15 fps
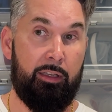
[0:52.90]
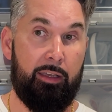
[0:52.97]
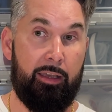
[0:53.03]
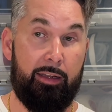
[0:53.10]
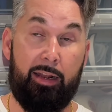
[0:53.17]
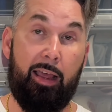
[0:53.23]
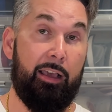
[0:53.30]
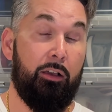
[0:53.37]

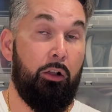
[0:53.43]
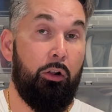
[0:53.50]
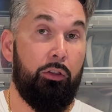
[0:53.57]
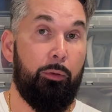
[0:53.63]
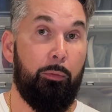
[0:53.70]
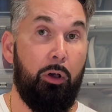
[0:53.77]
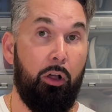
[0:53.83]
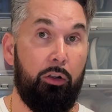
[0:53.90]
and I call
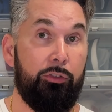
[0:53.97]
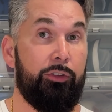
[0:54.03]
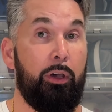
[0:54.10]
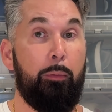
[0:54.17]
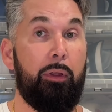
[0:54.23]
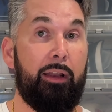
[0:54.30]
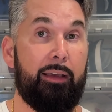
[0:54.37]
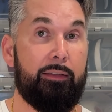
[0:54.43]
them all
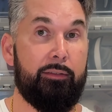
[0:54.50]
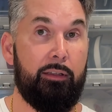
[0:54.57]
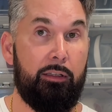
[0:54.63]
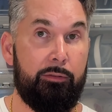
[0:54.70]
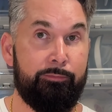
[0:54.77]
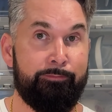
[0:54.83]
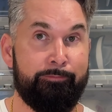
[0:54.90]
double XL.